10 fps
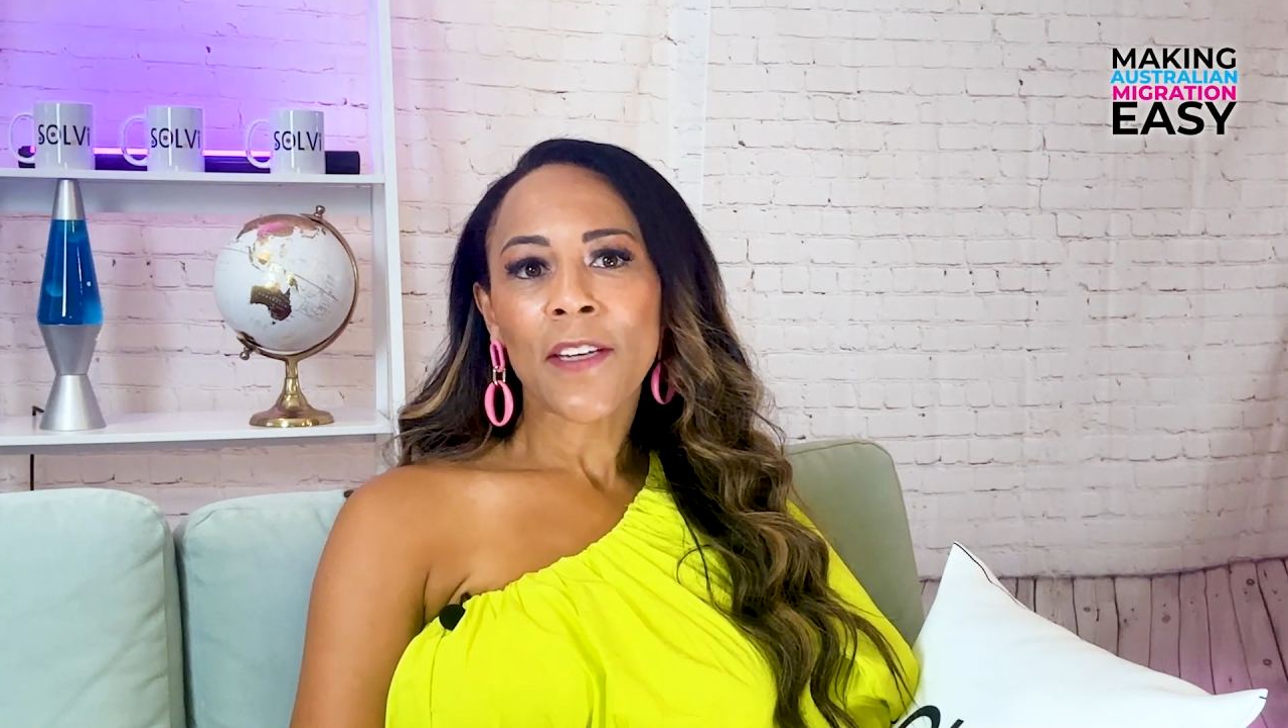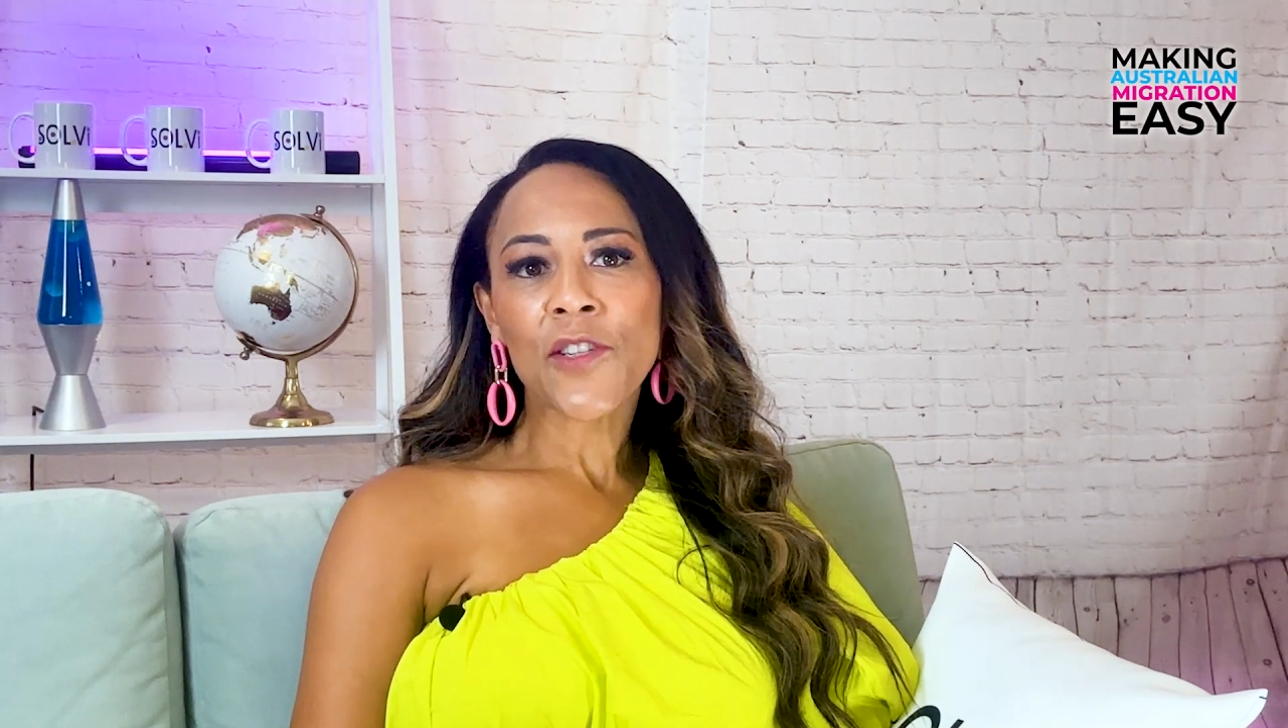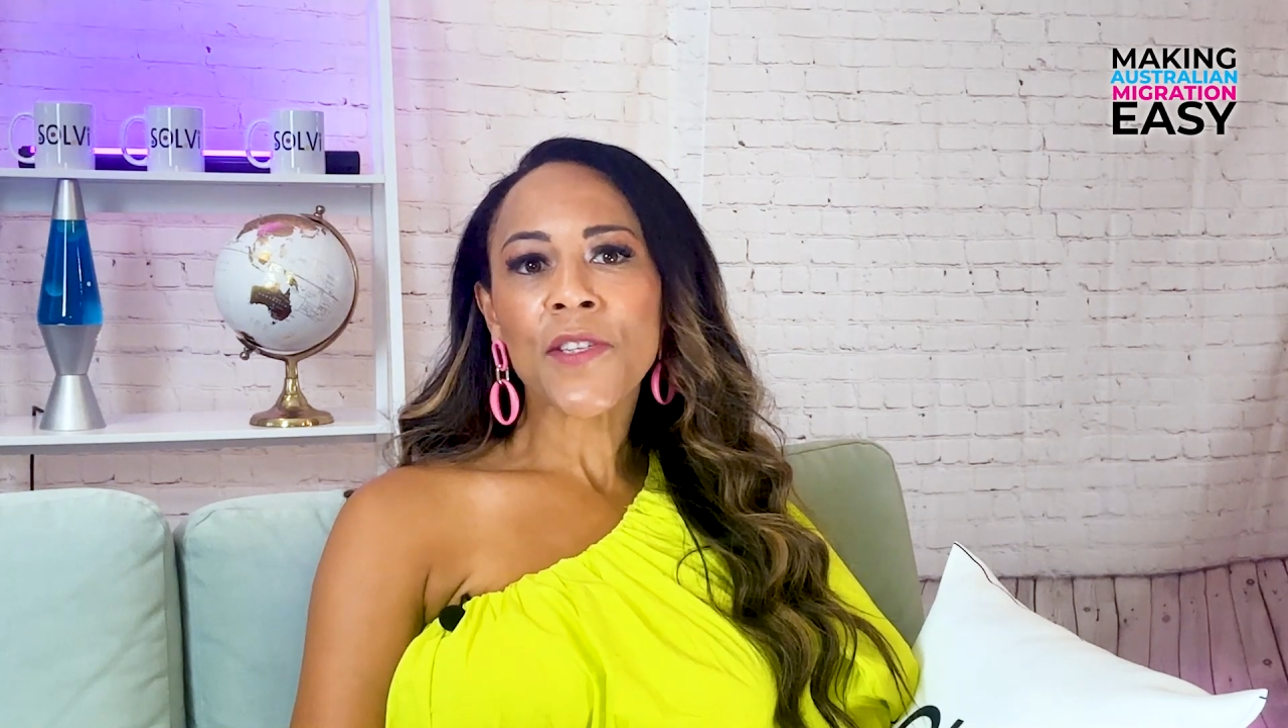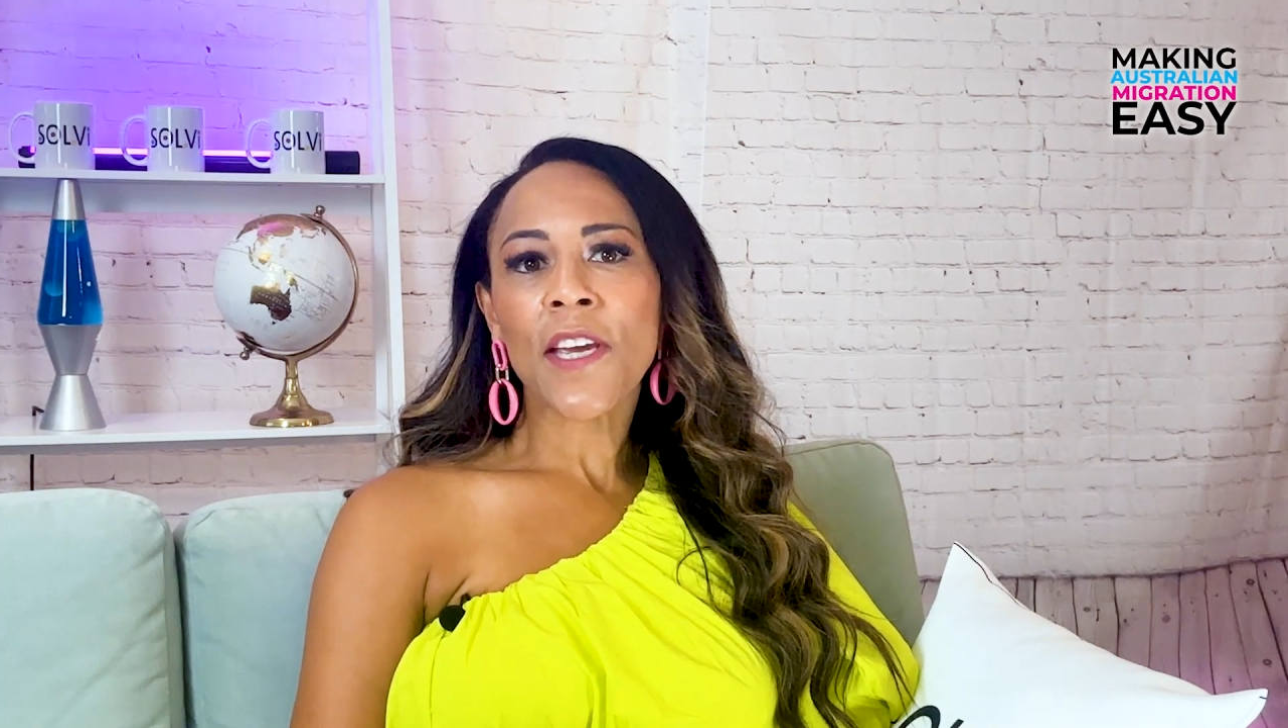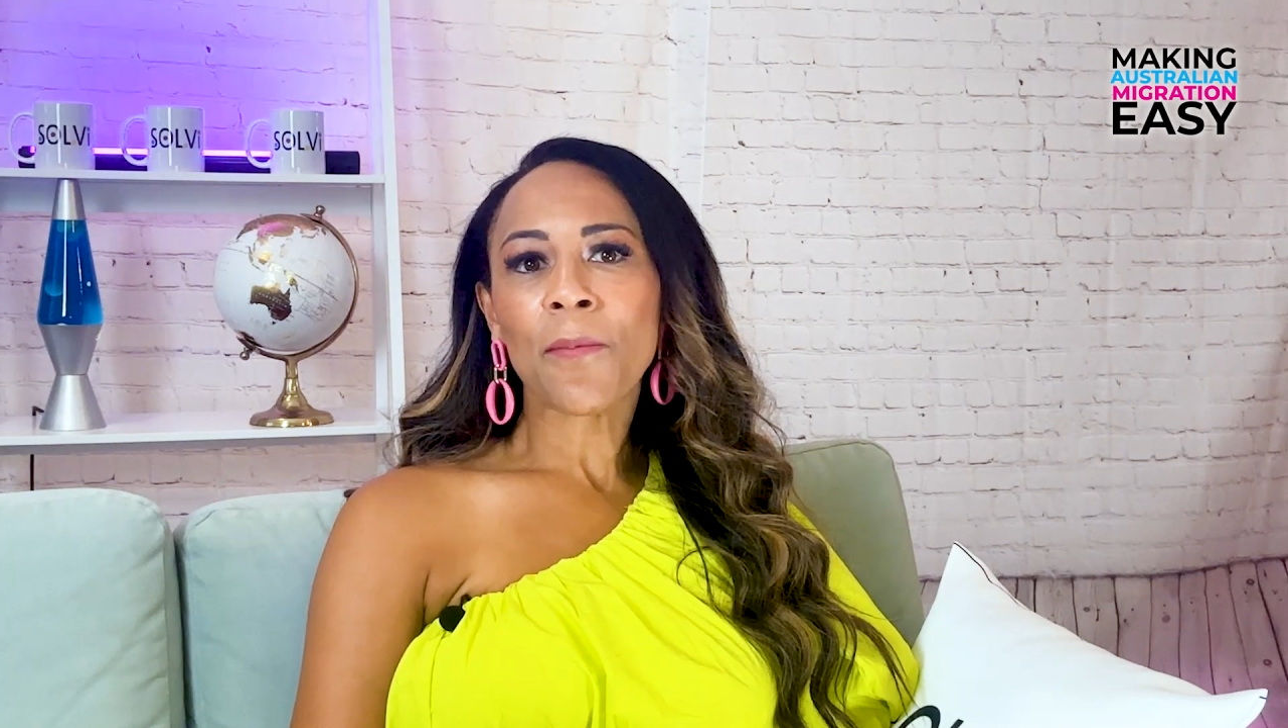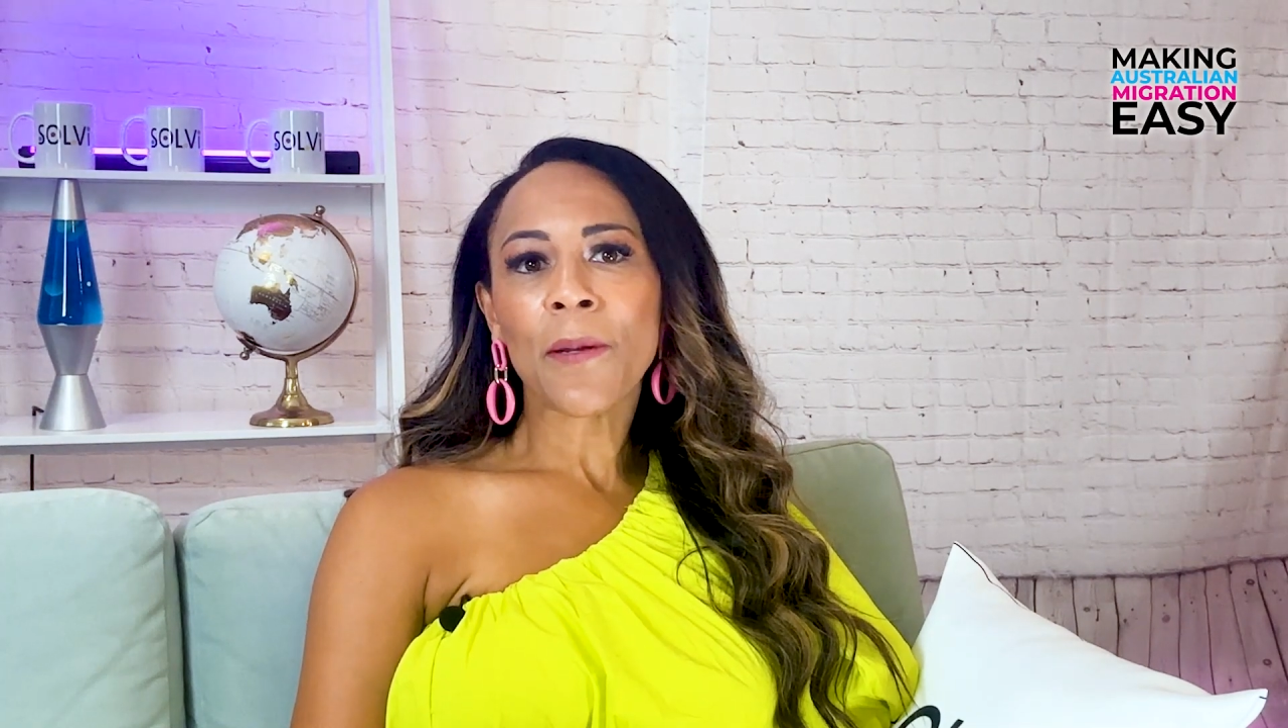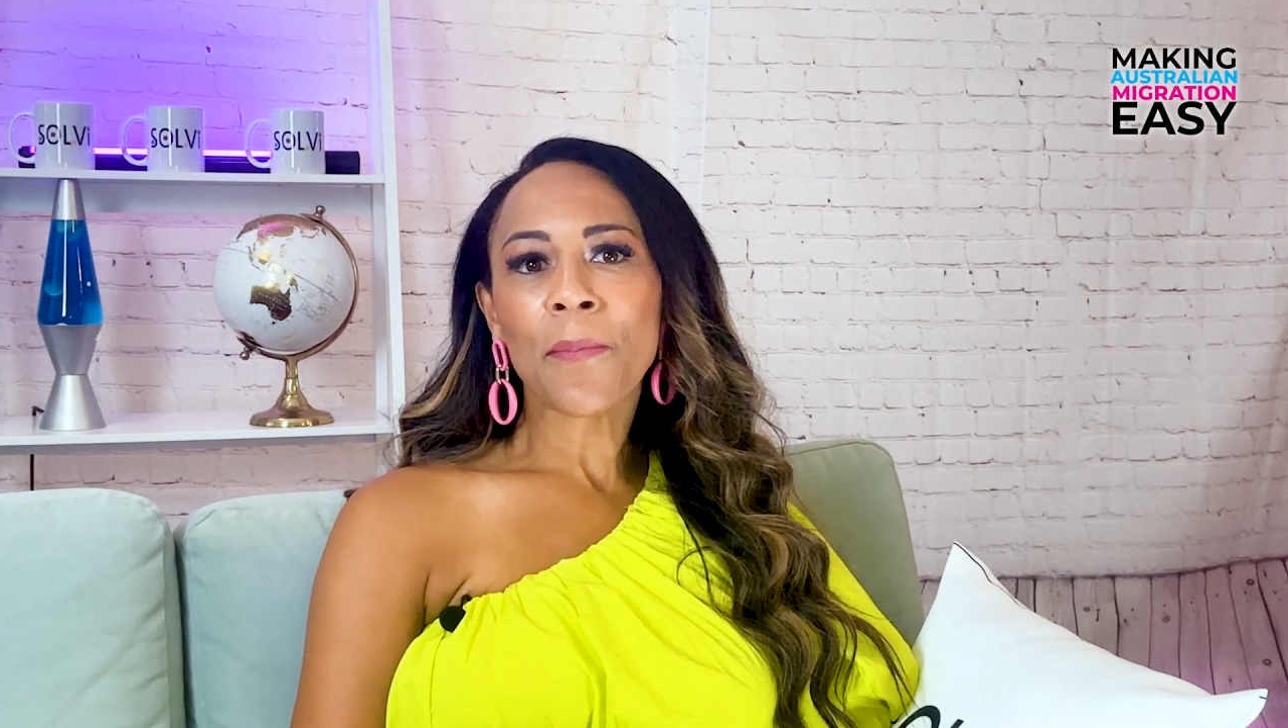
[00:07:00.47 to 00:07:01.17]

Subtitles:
Just keep in